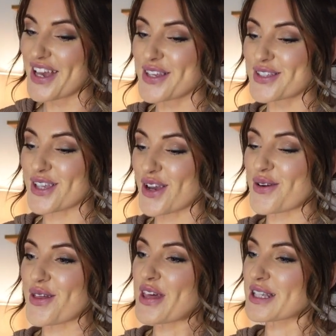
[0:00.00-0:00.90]
So
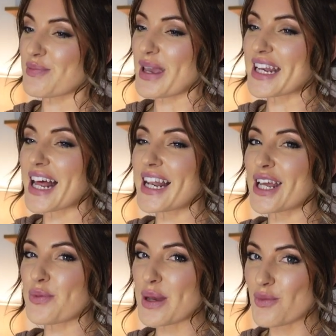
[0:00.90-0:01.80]
there's been a
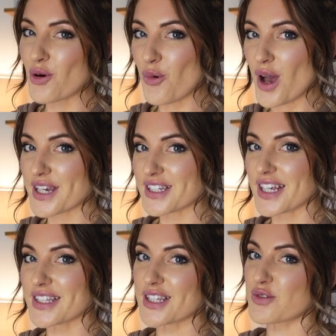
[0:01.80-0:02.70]
little bit more work
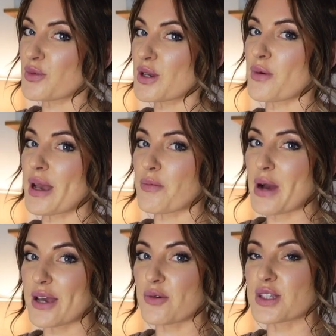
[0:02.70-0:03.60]
done since we've been away in
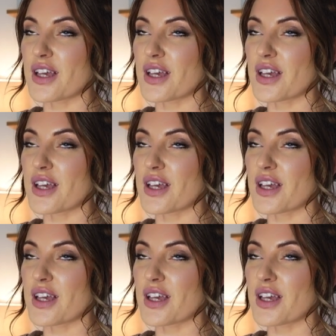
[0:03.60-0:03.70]
Wales.